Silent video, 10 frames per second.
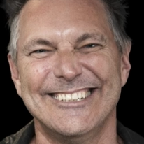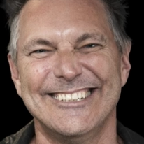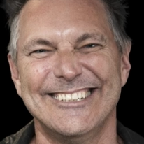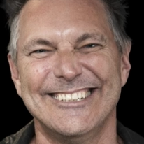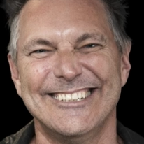
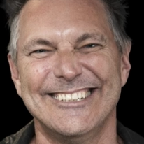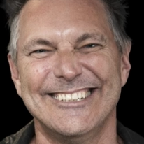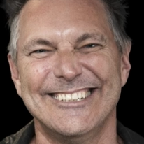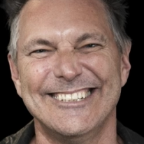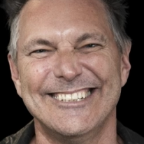
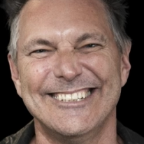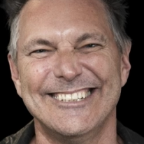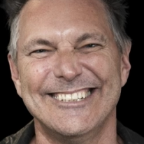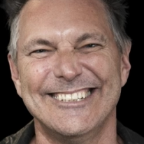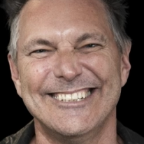
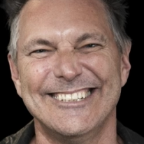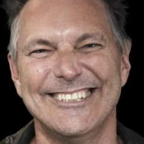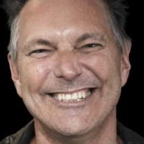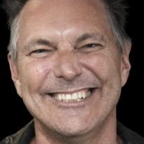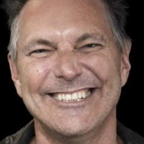
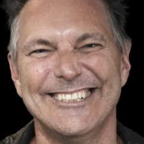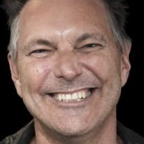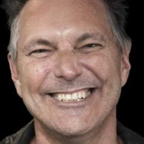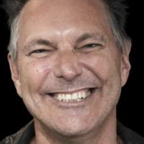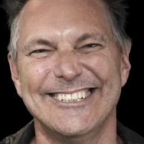
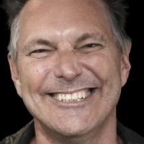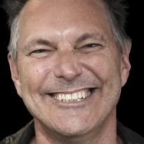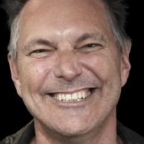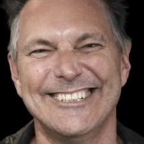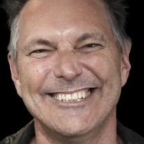
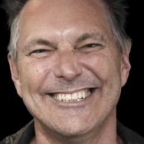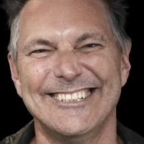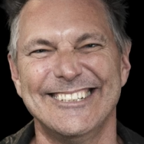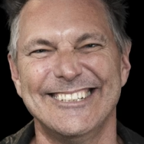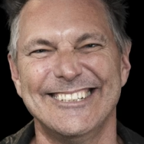
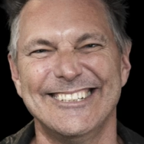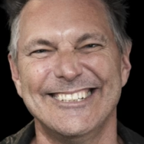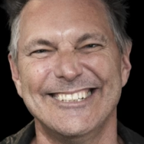[no speech]